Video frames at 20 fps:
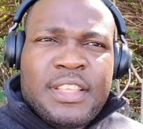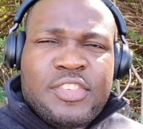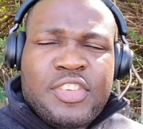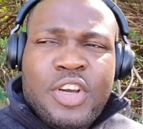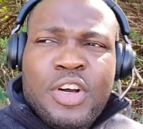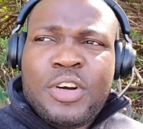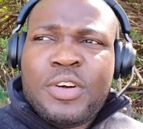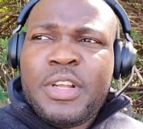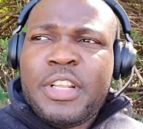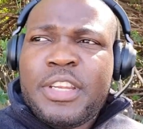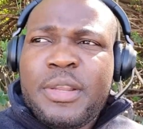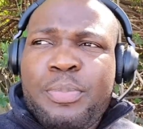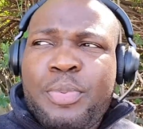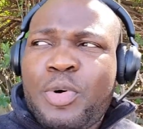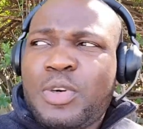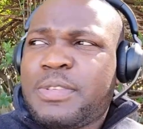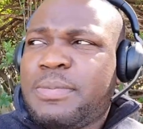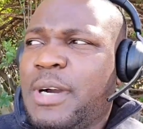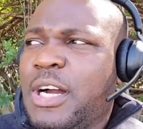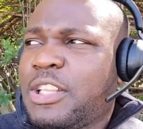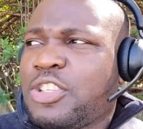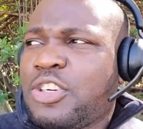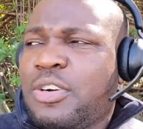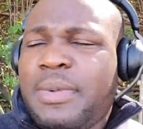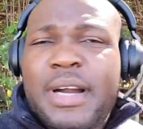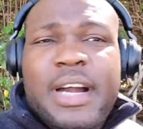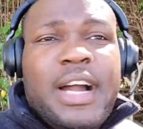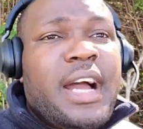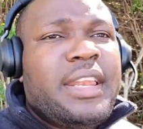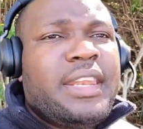So the
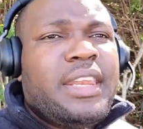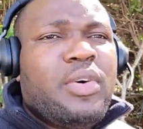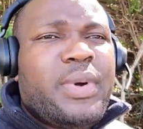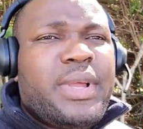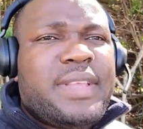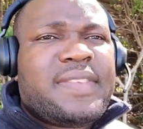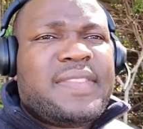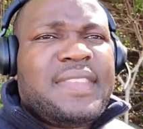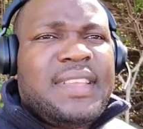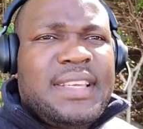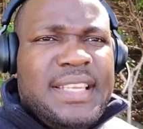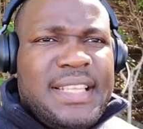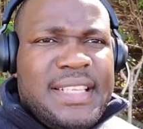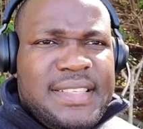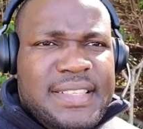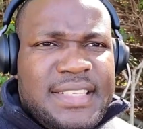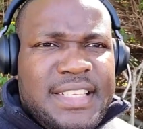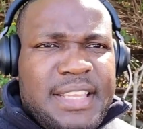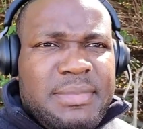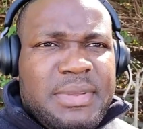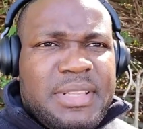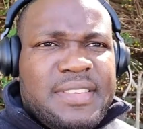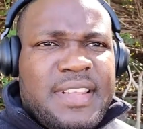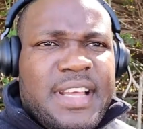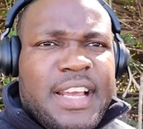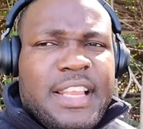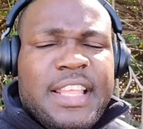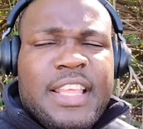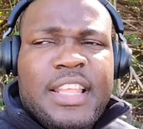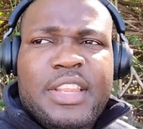postmortem on the West Indies team is
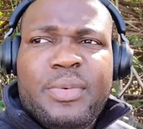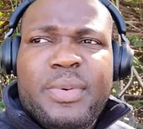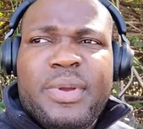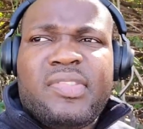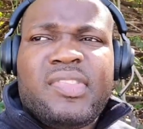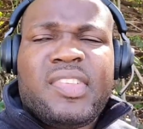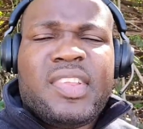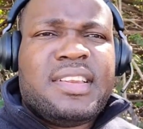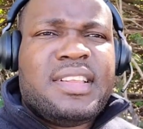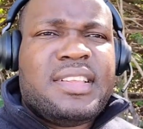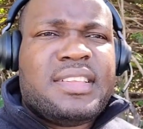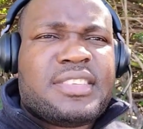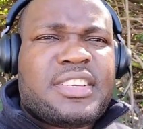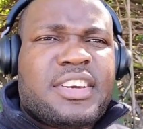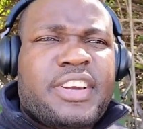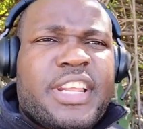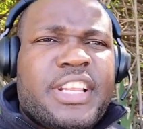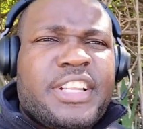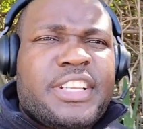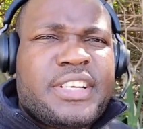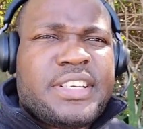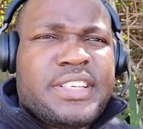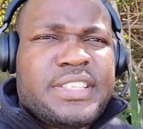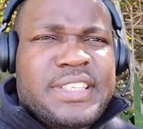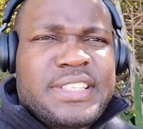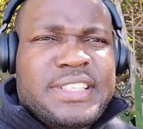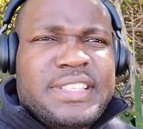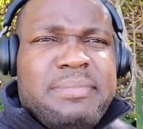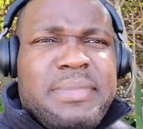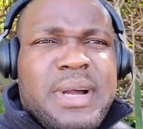that the West Indies
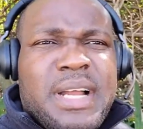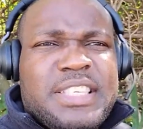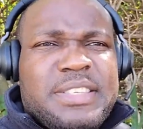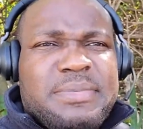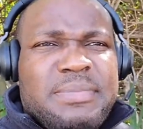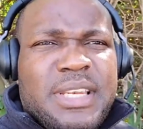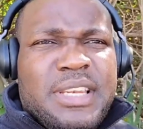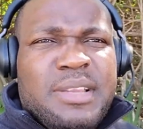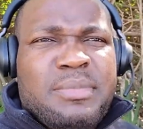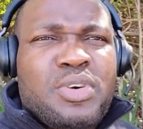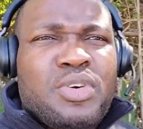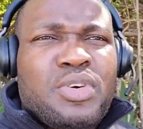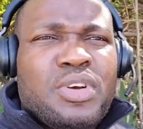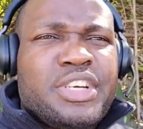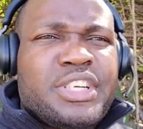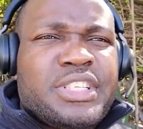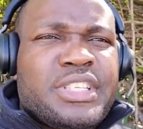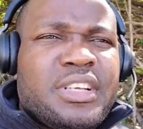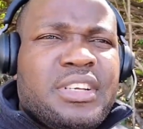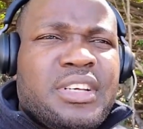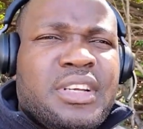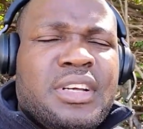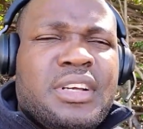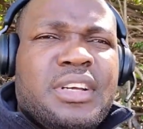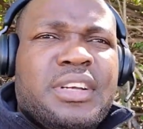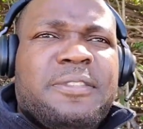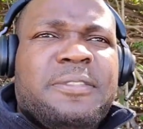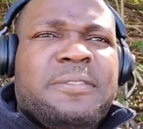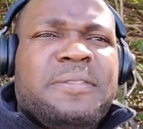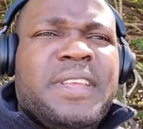cricketers, the batsmen, the bowlers,
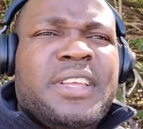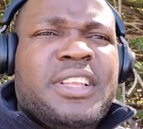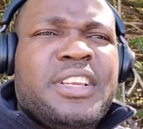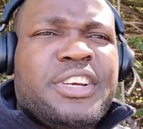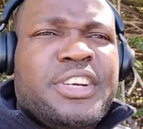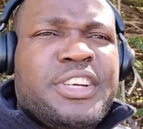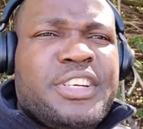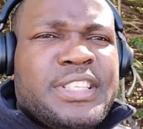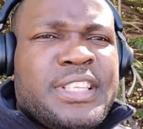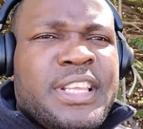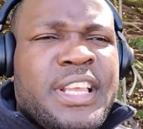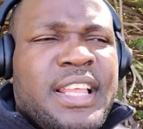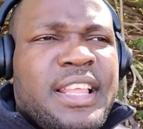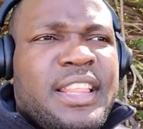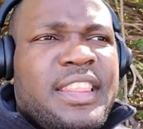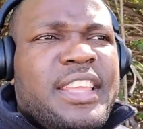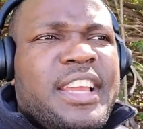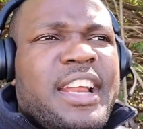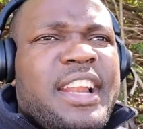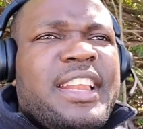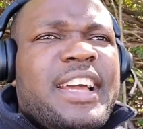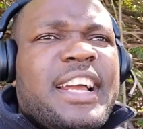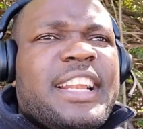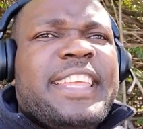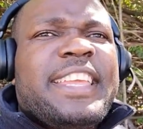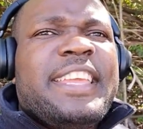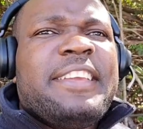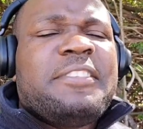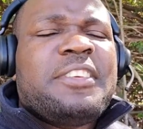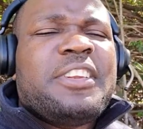the fielders, they are
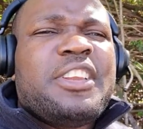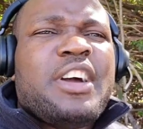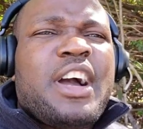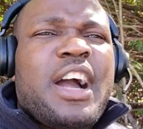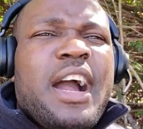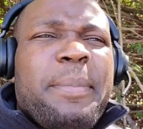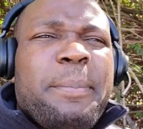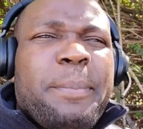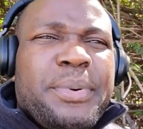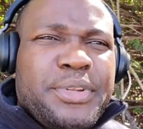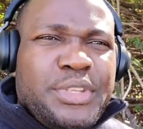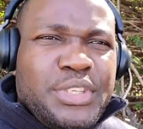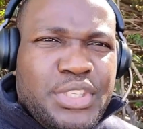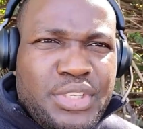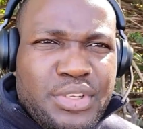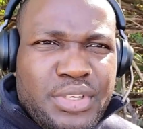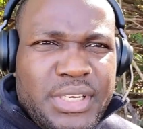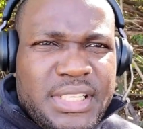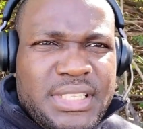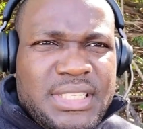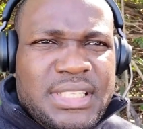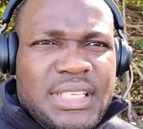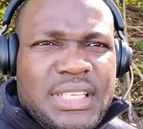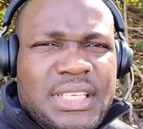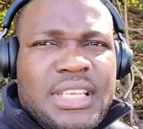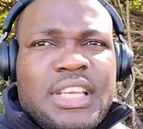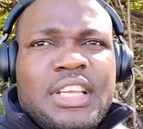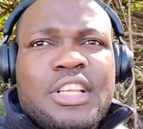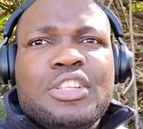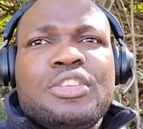not given the
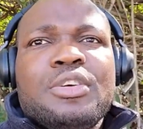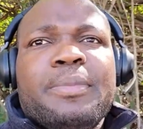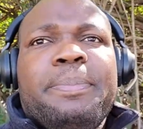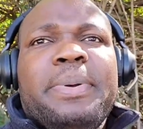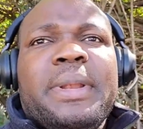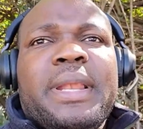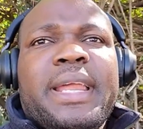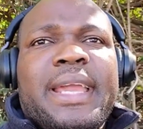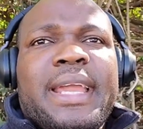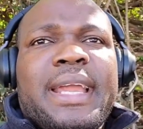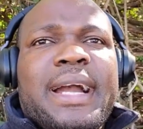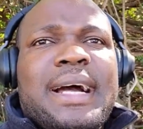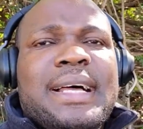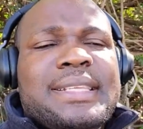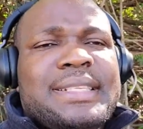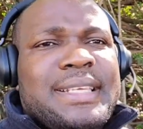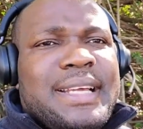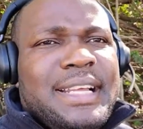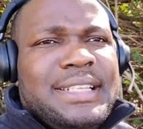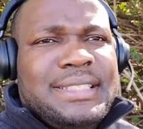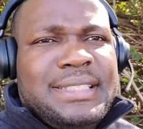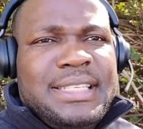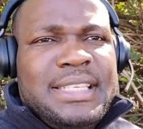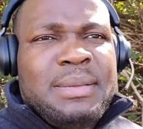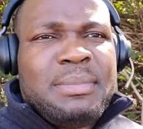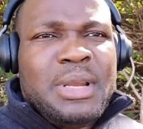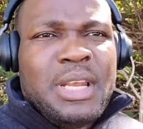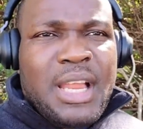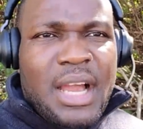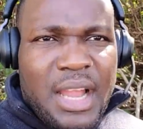opportunity to play as a
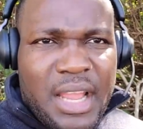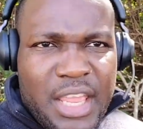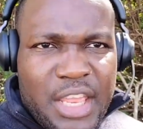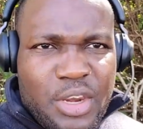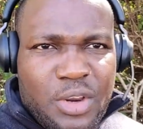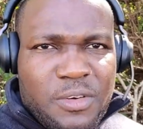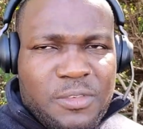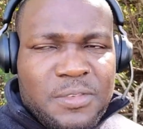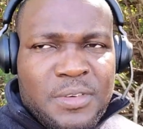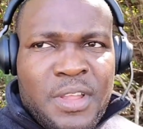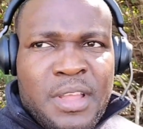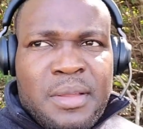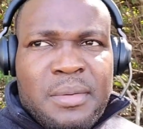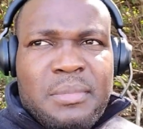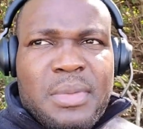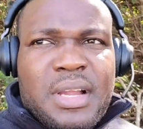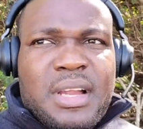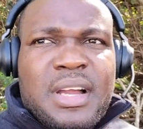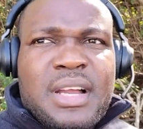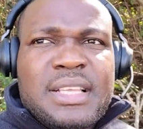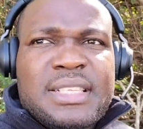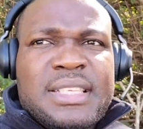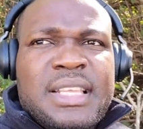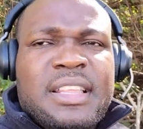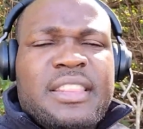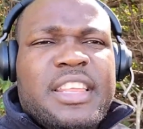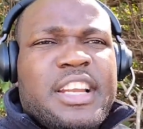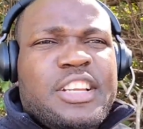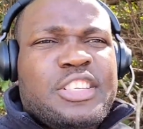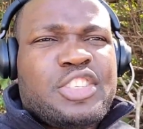team long enough because
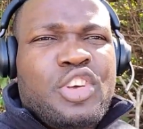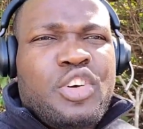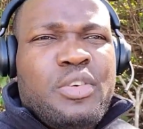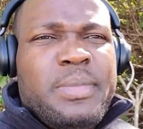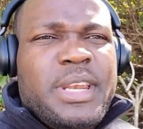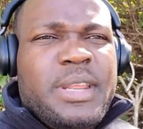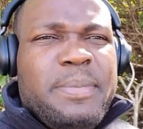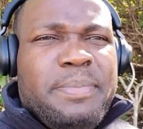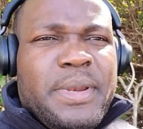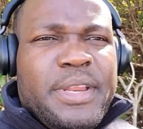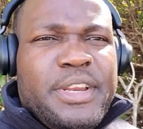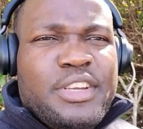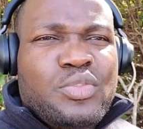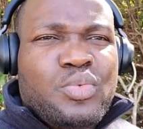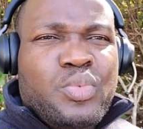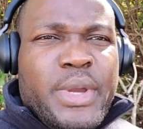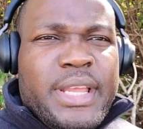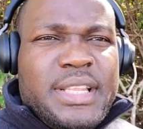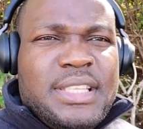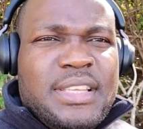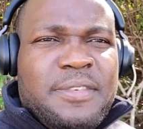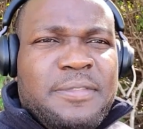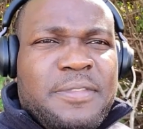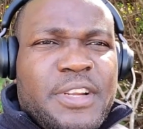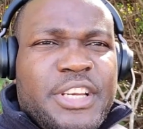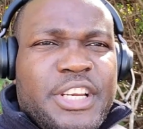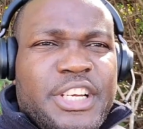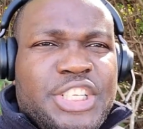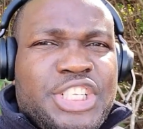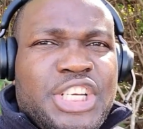there are so many players waiting
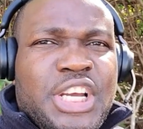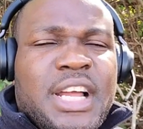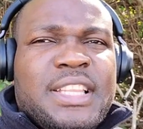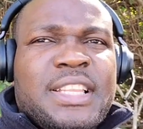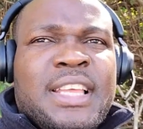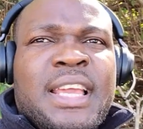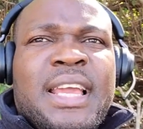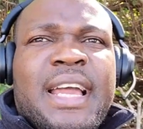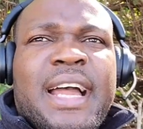for their shot,